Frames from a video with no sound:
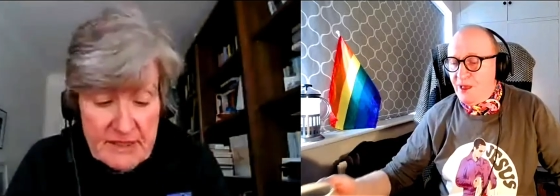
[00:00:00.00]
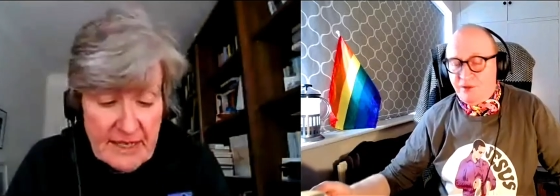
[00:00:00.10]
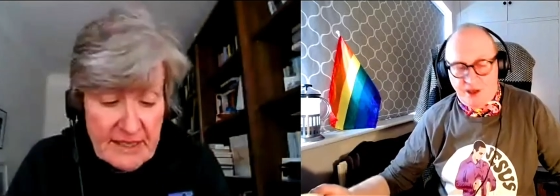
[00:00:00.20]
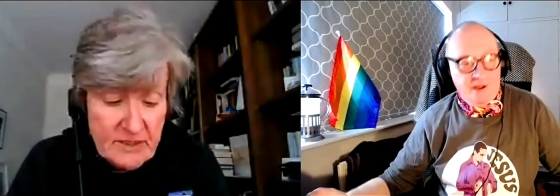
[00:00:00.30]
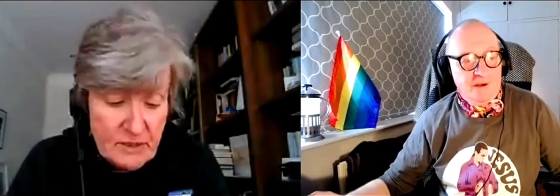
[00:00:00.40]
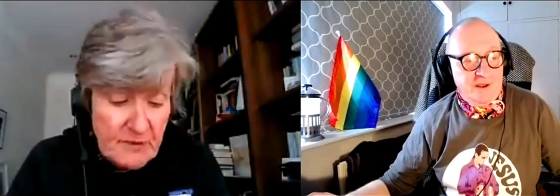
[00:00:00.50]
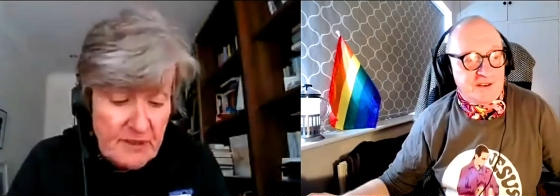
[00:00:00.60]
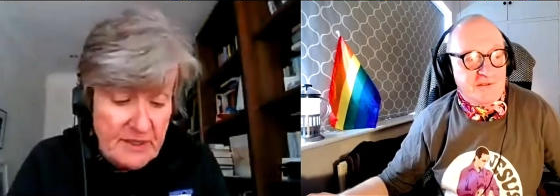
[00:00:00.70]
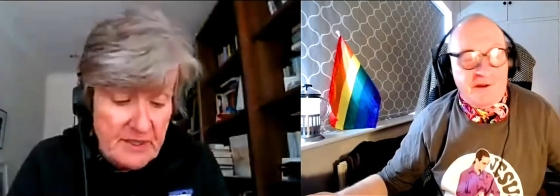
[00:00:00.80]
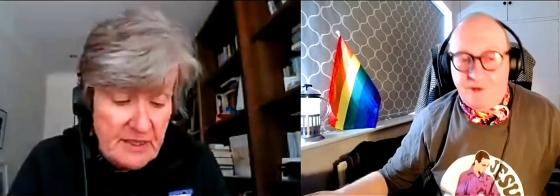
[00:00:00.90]
Speaker 1: and it's something. It's, that
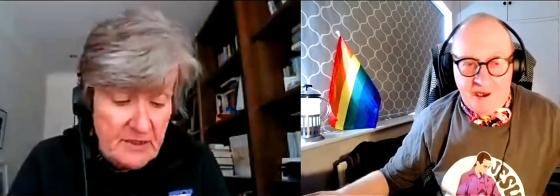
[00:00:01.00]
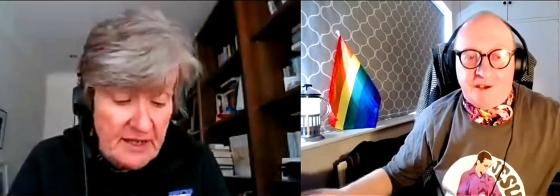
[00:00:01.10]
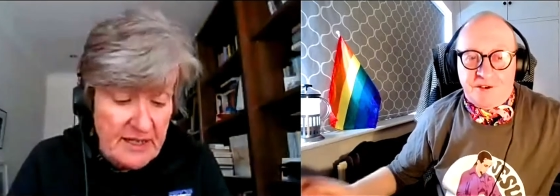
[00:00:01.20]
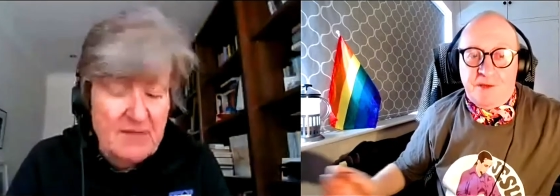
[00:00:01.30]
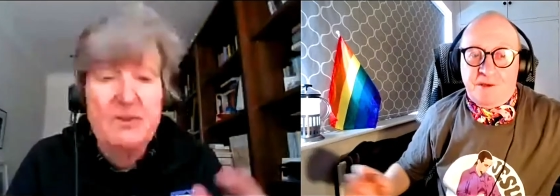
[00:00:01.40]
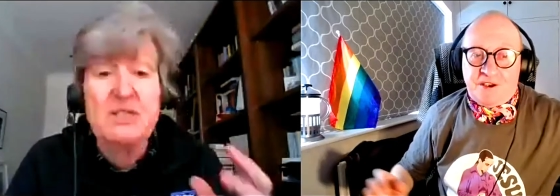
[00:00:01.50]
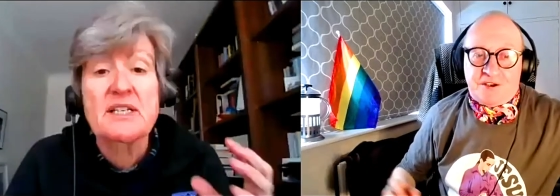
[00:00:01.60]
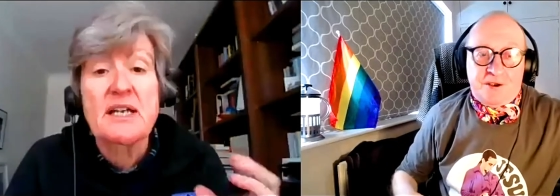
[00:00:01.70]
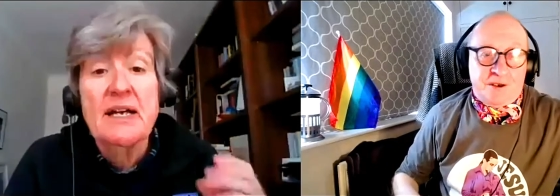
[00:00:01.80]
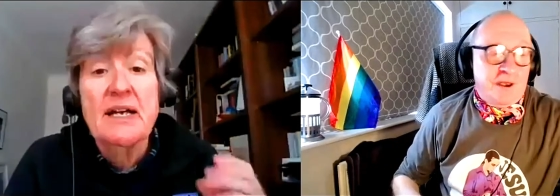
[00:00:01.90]
it's he, a very academic it's a,
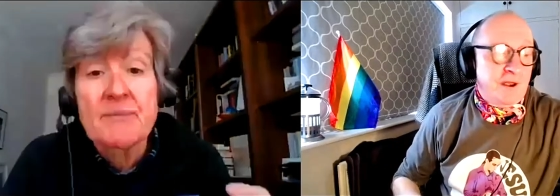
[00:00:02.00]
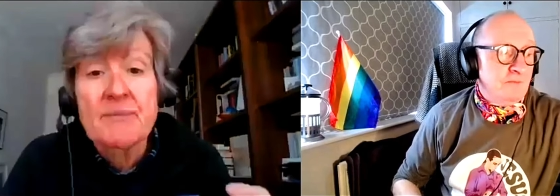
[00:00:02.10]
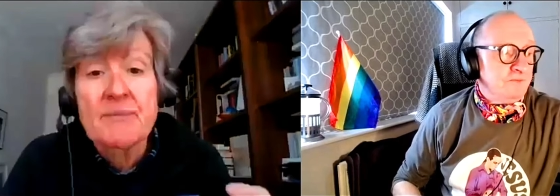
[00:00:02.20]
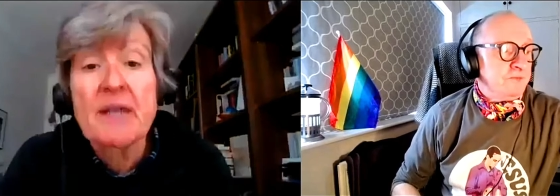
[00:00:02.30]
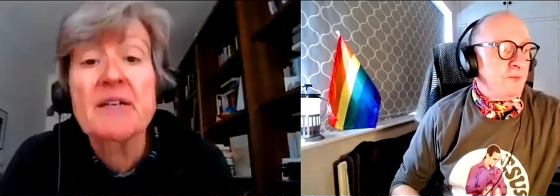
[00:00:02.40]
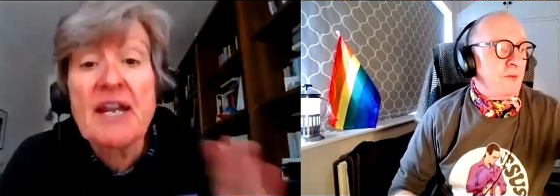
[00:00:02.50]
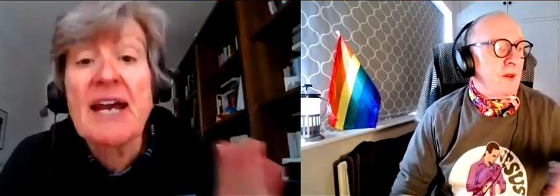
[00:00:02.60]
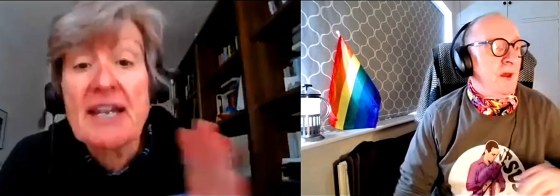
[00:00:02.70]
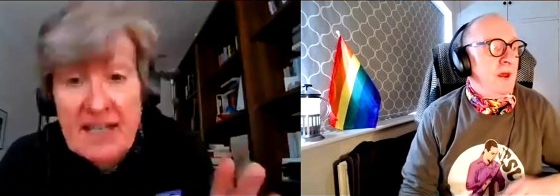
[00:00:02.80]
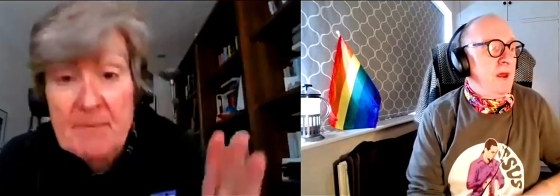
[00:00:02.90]
study. It's an
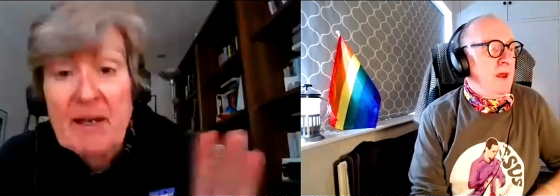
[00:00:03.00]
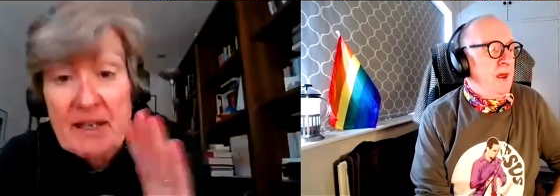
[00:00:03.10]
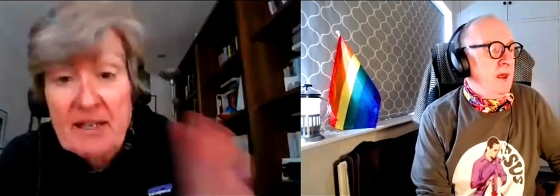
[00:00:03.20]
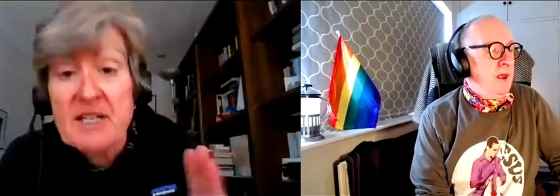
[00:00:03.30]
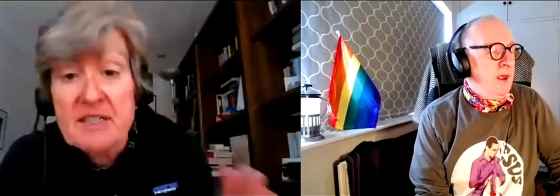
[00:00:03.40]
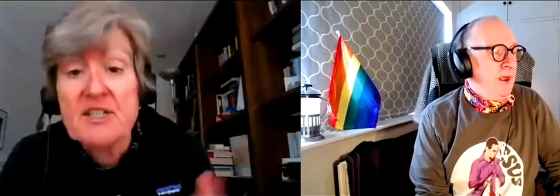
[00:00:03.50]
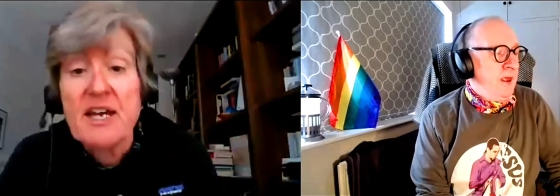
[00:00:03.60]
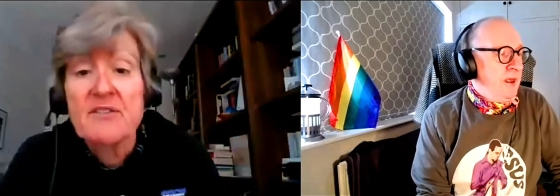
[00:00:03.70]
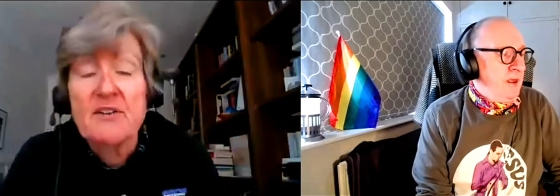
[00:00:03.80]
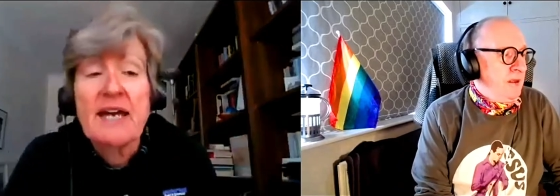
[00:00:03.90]
academic. It is, yeah,
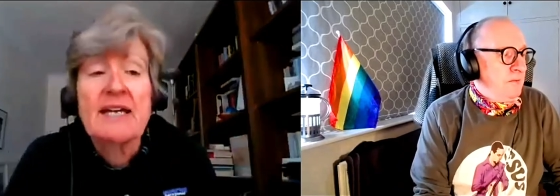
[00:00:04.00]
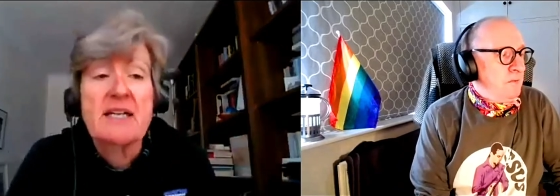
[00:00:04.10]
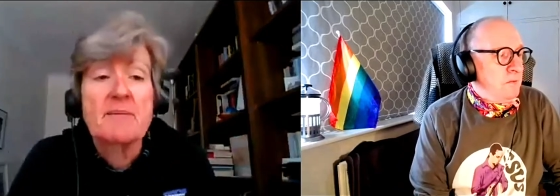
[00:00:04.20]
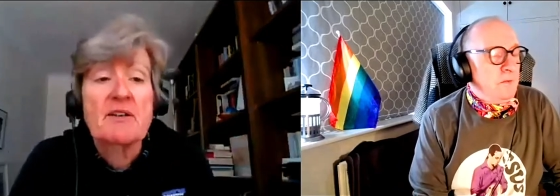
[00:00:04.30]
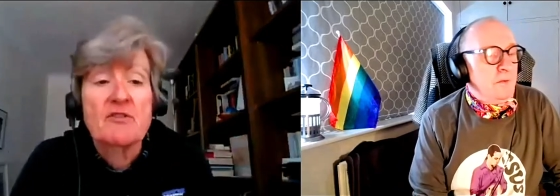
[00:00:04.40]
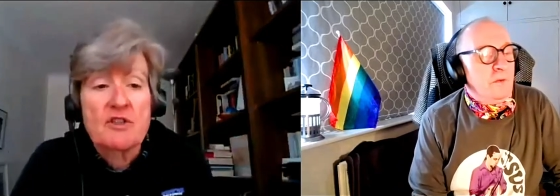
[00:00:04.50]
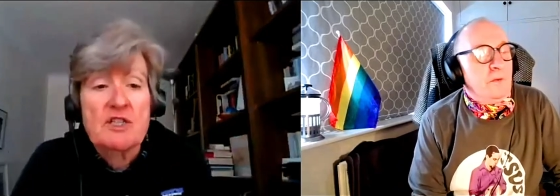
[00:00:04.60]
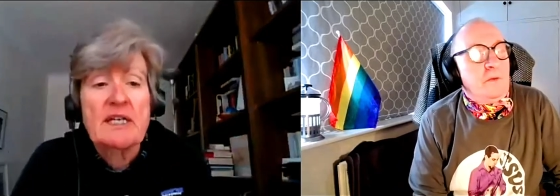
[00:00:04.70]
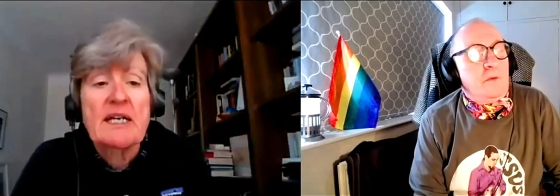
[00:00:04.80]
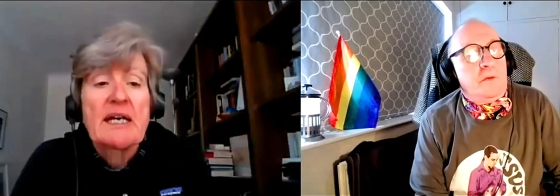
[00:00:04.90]
it's an academic study.